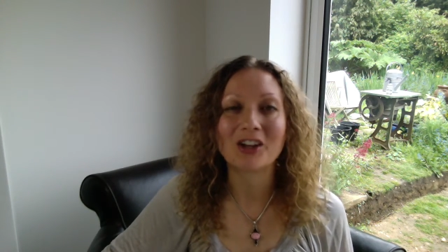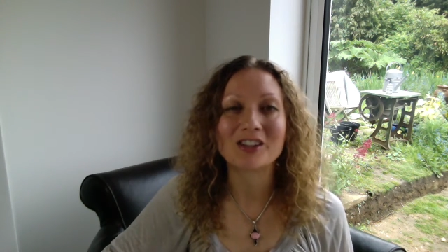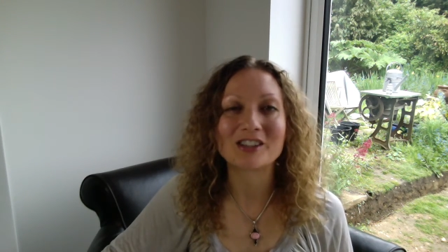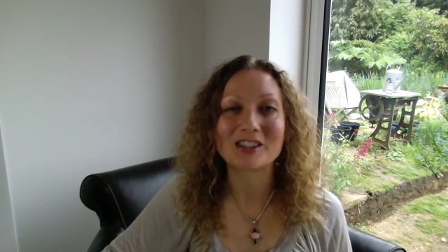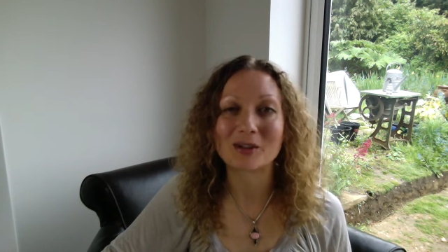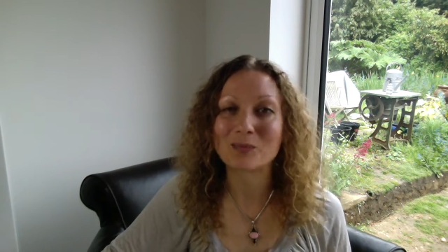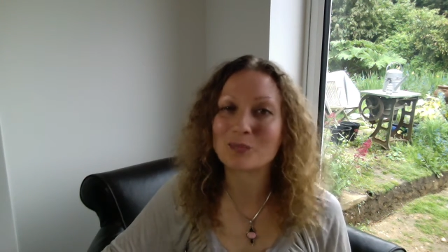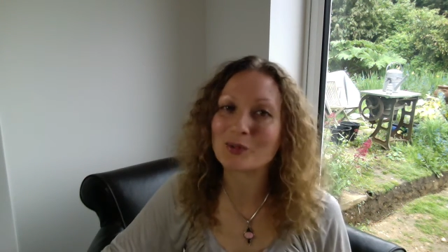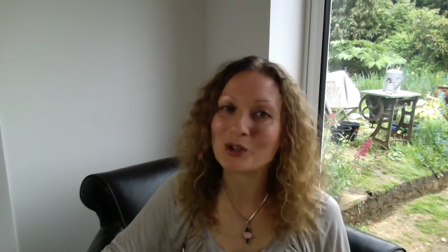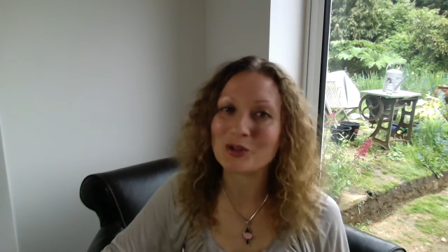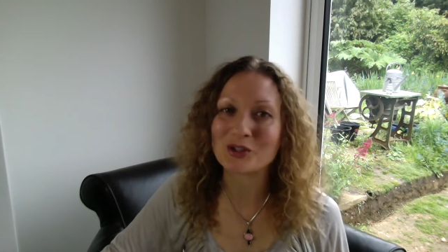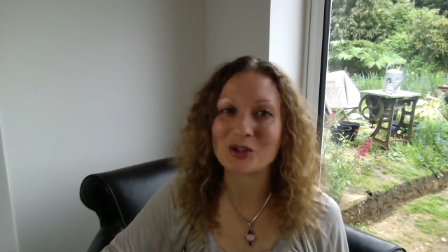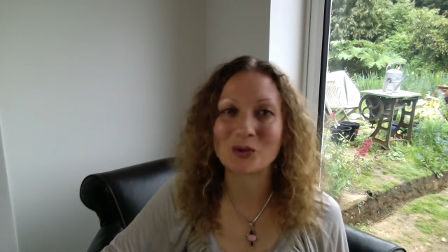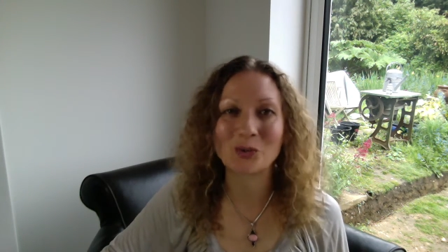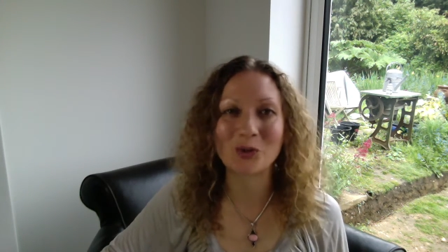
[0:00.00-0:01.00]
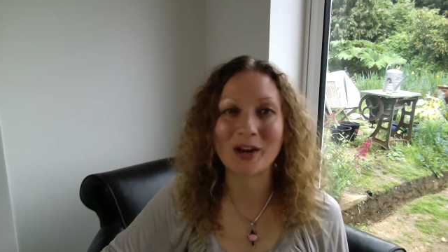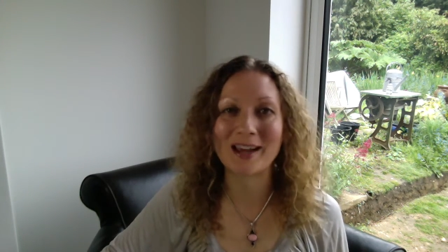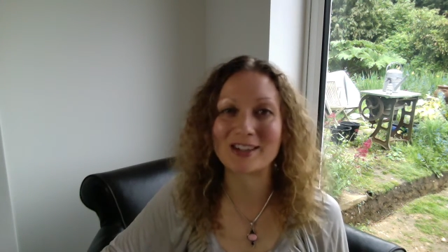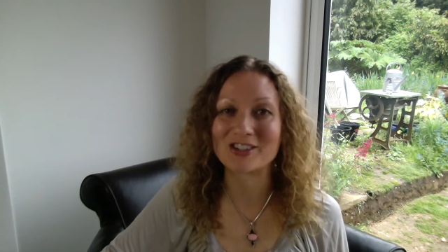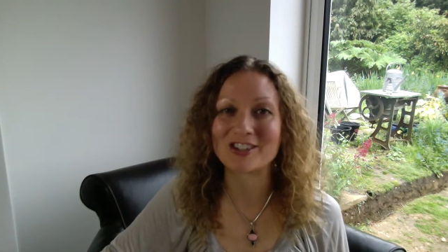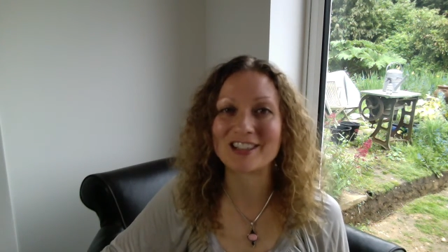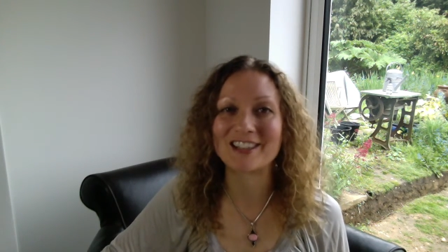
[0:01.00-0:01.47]
Some music will
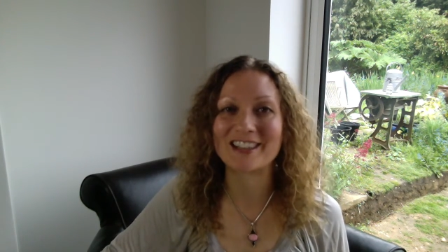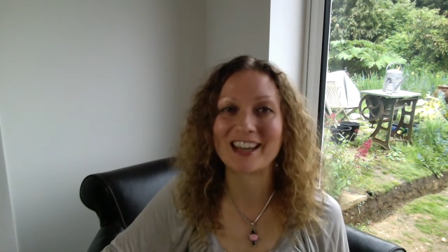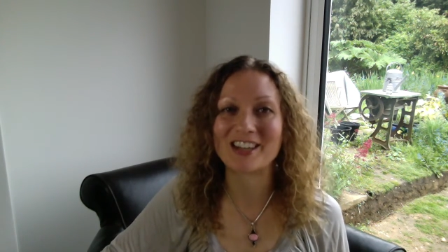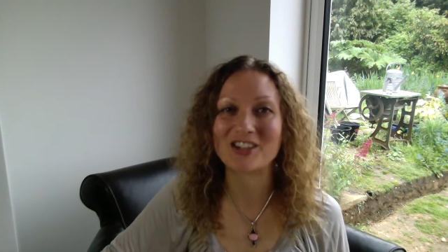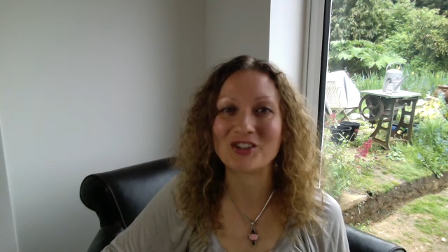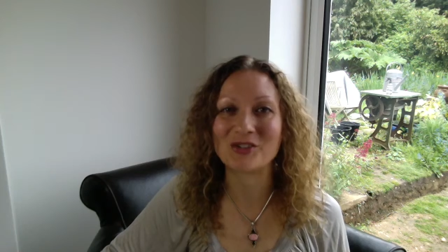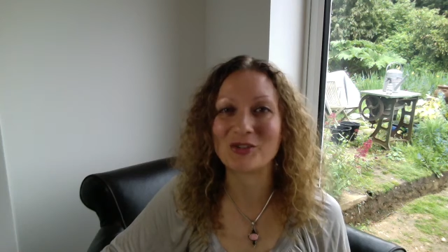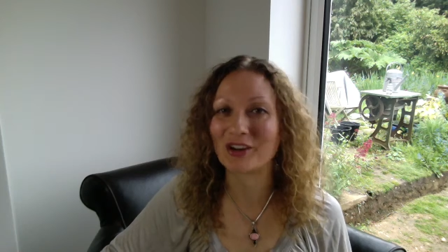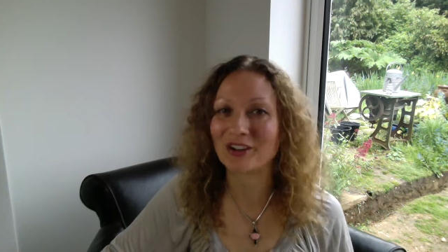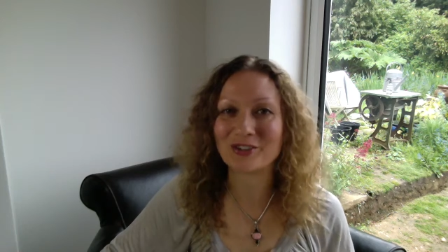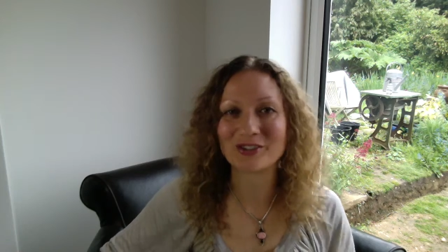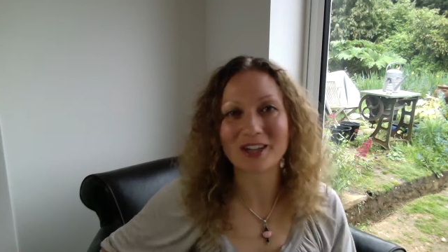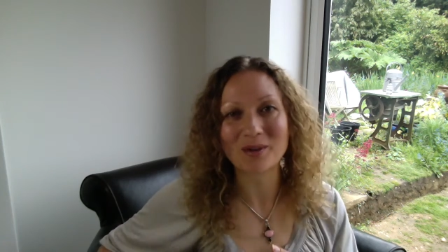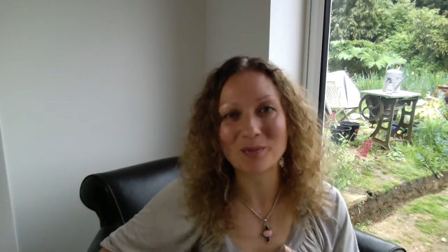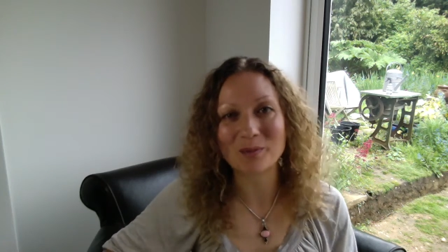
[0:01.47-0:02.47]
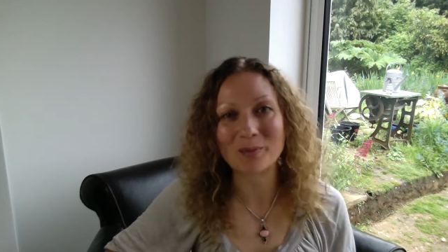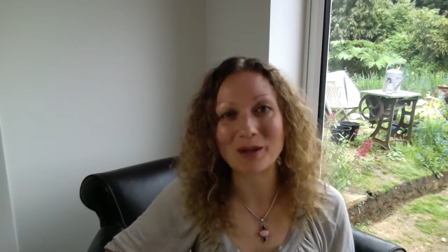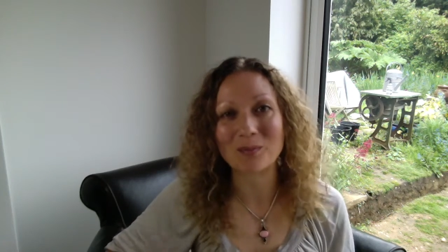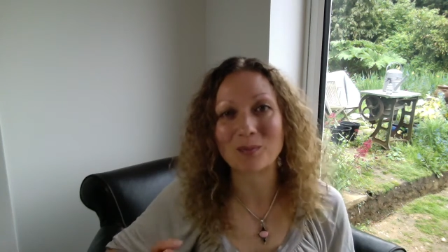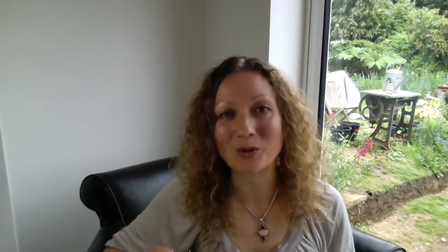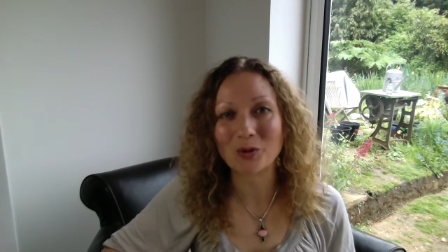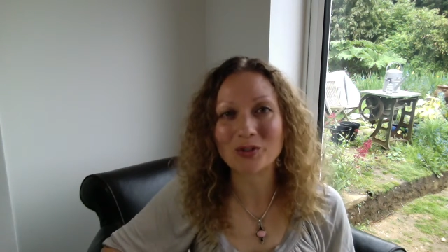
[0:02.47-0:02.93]
actually get you riled up a
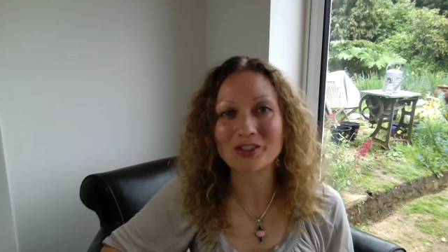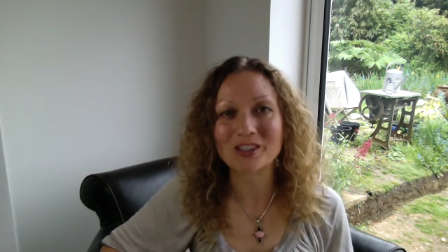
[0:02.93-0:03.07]
bit more.